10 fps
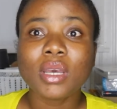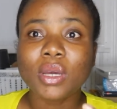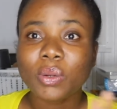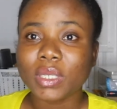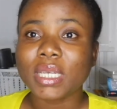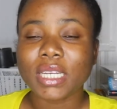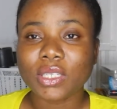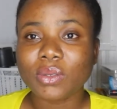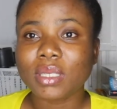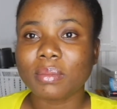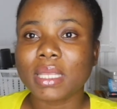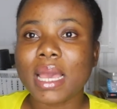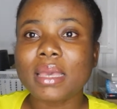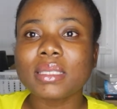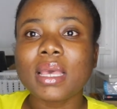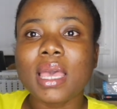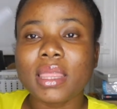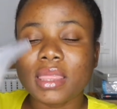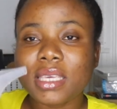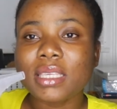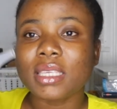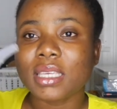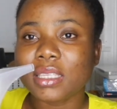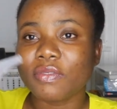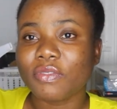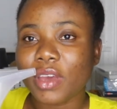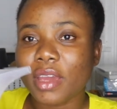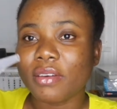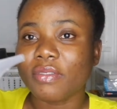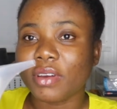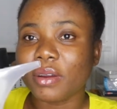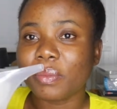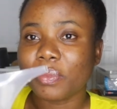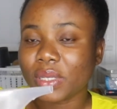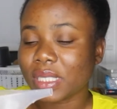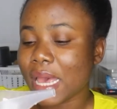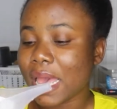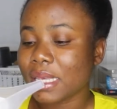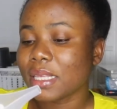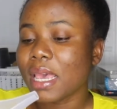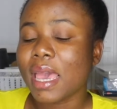which I do sometimes. This is very, very precise.